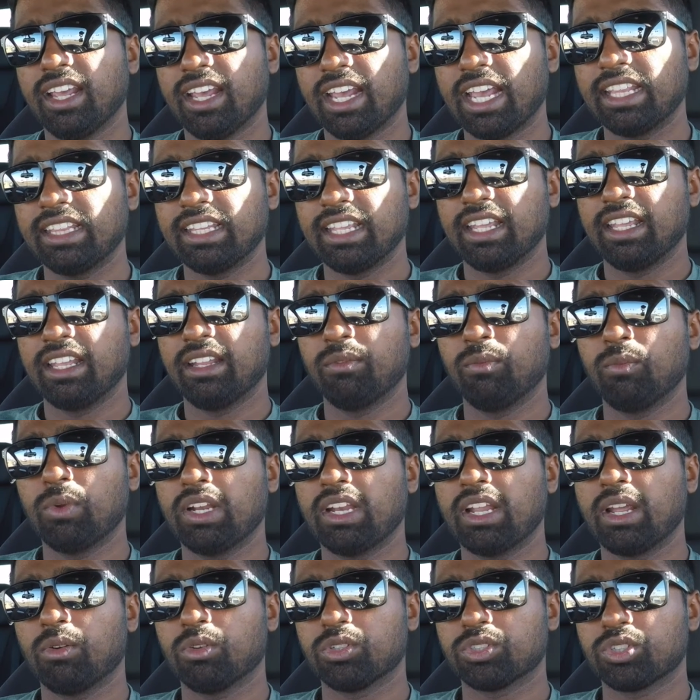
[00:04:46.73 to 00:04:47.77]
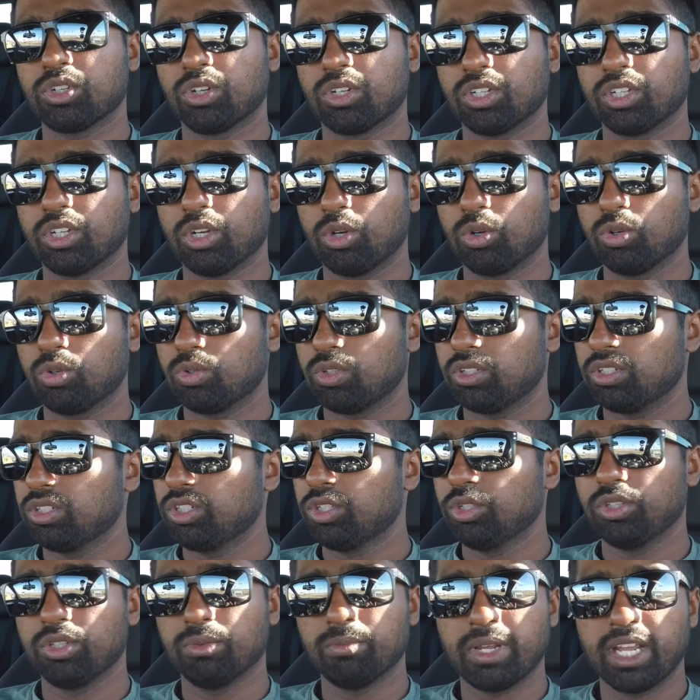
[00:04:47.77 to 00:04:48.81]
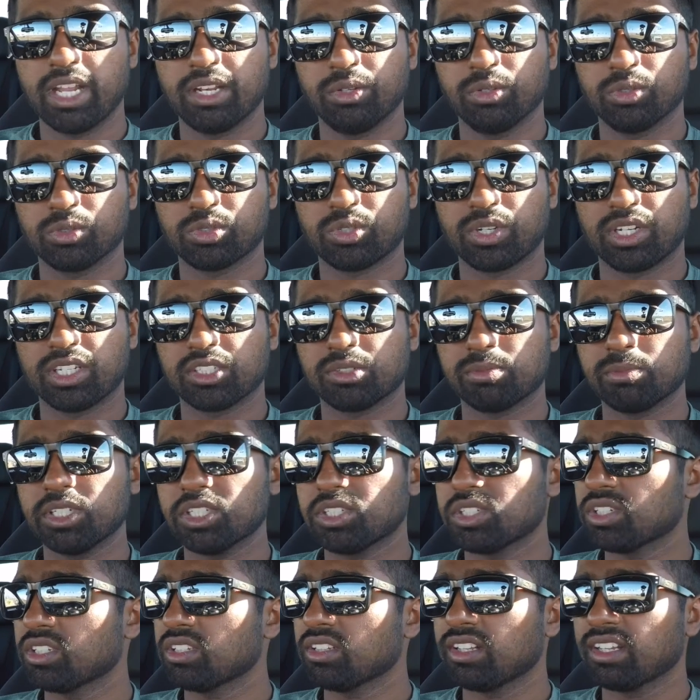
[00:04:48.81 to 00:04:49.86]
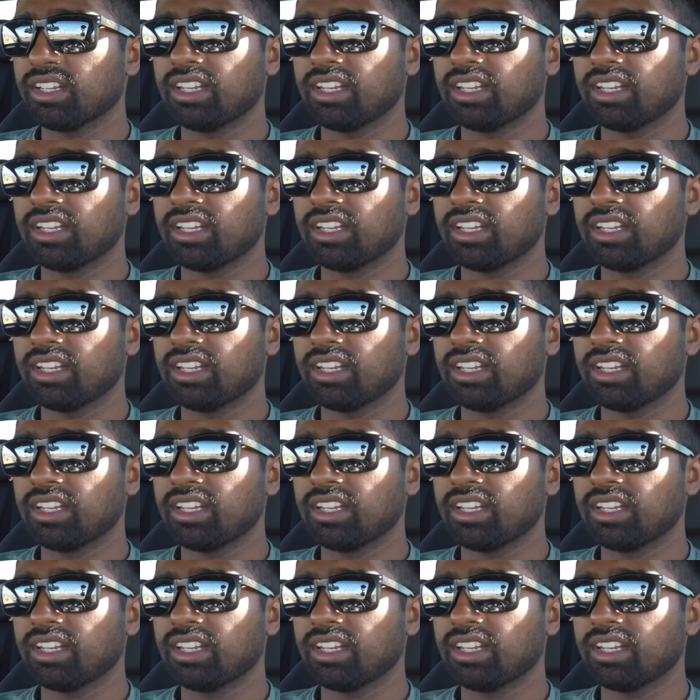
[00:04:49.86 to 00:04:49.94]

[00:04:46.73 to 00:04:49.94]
and then when I was gonna go and do the manual transmission,